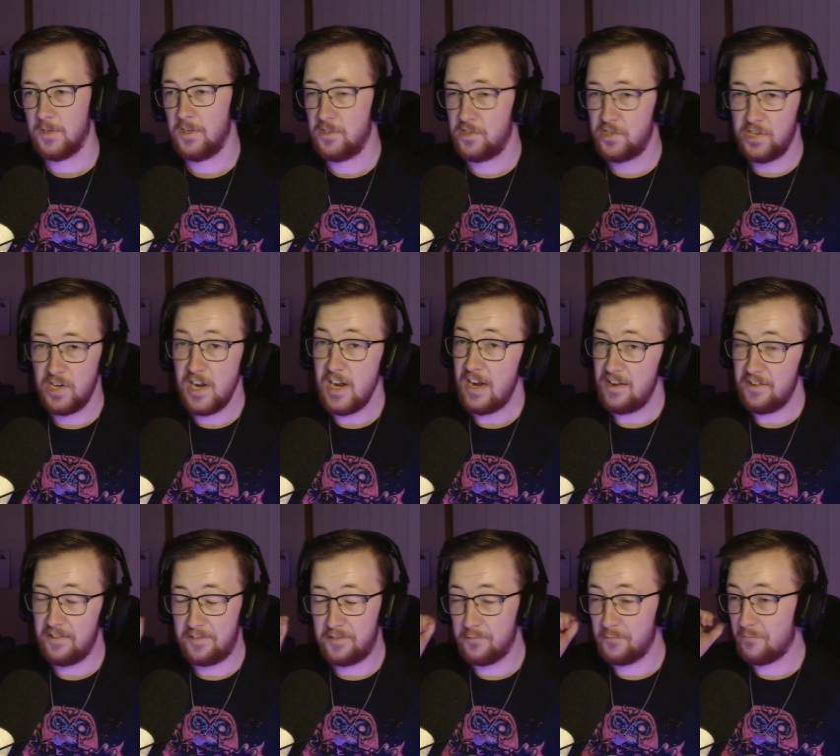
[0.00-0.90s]
She
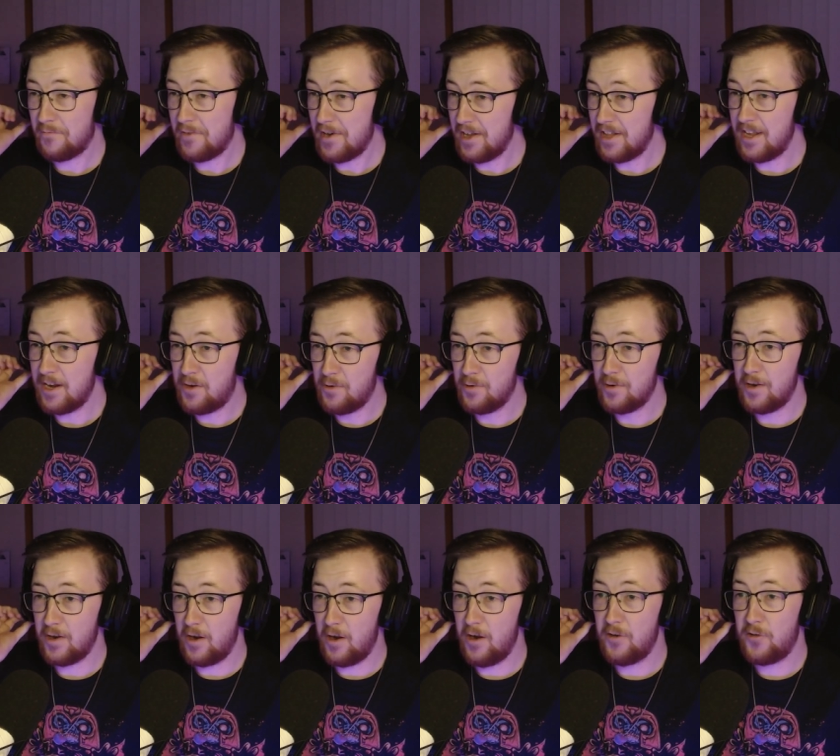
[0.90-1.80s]
is really good
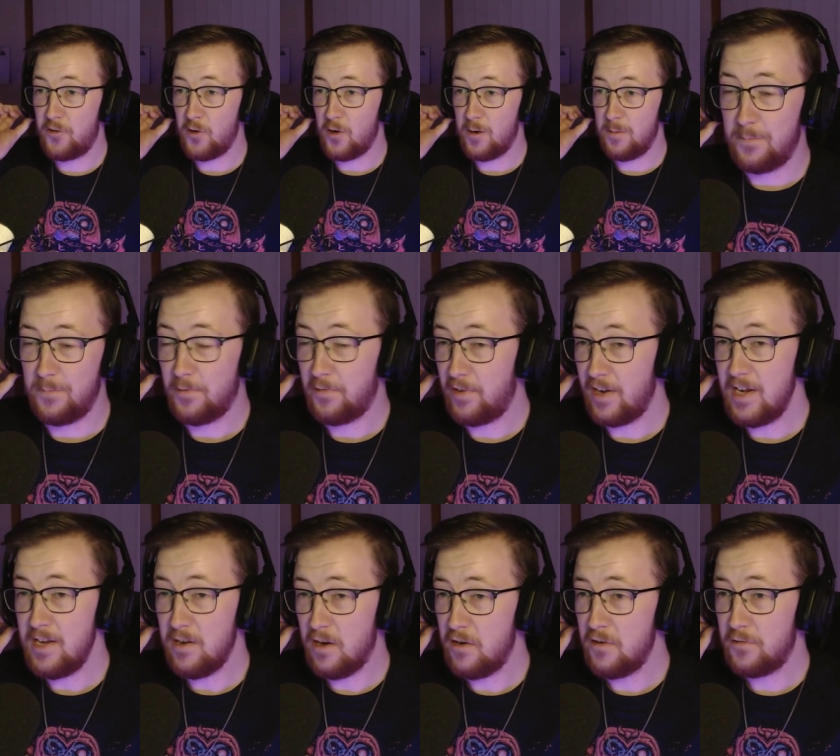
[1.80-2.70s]
at her job. She
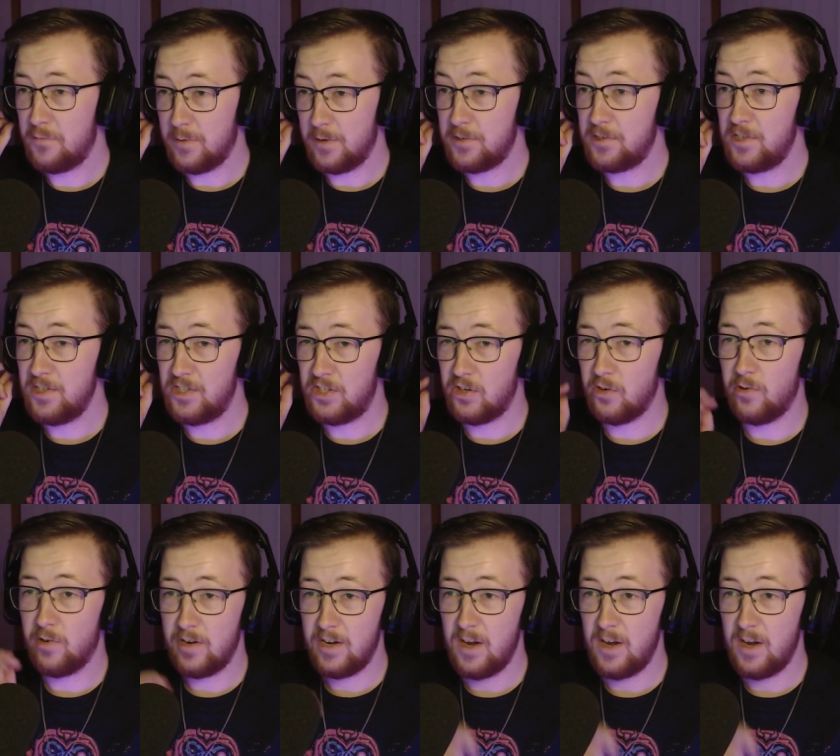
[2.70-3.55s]
knows what she's talking